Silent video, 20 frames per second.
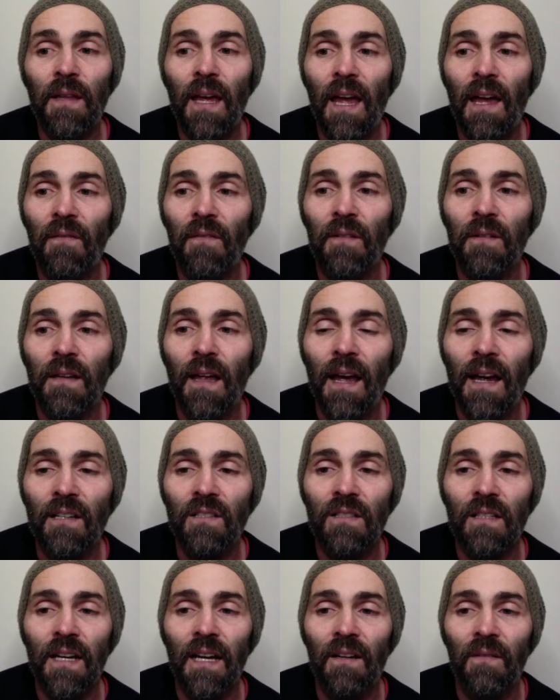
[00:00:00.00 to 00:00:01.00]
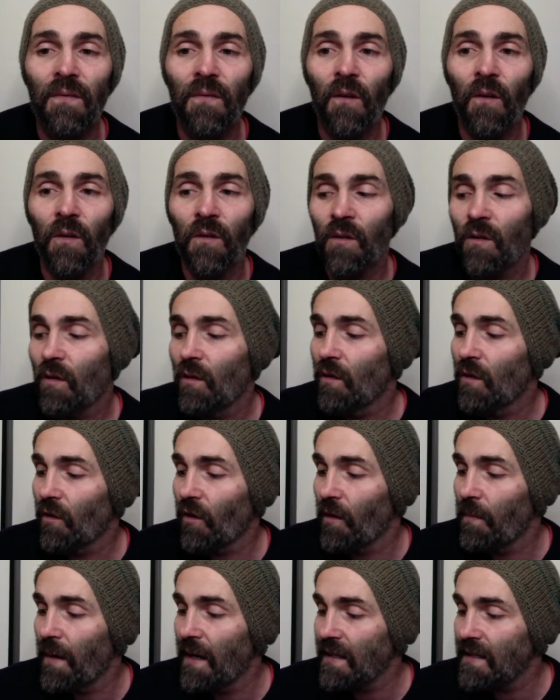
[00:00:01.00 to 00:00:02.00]
They haven't actually had a phone call
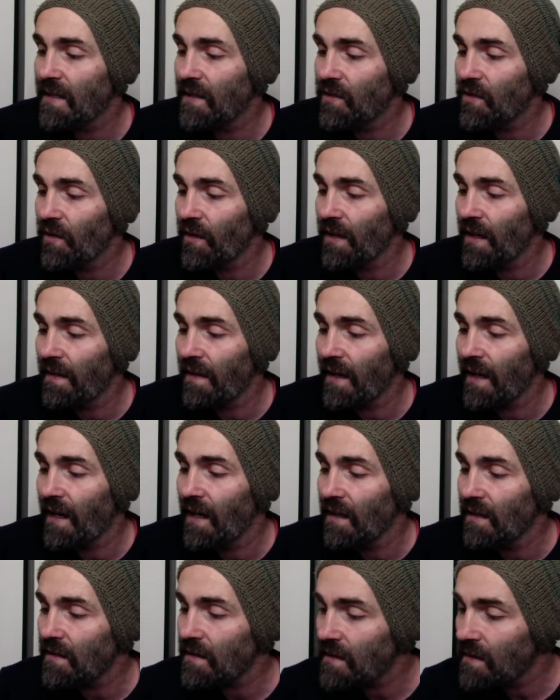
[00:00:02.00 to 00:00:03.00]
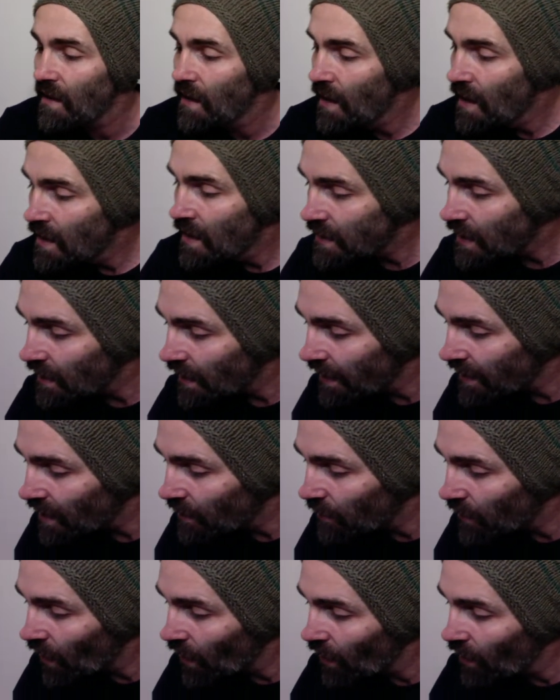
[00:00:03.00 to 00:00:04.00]
or a message or anything else to let
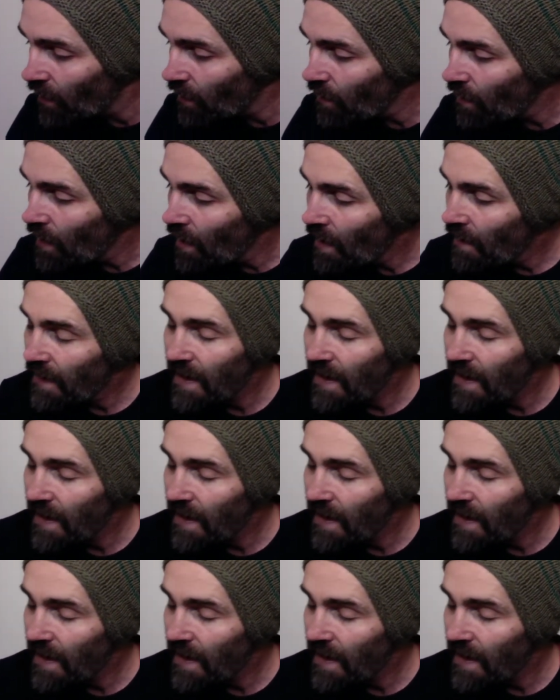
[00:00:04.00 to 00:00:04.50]
them know.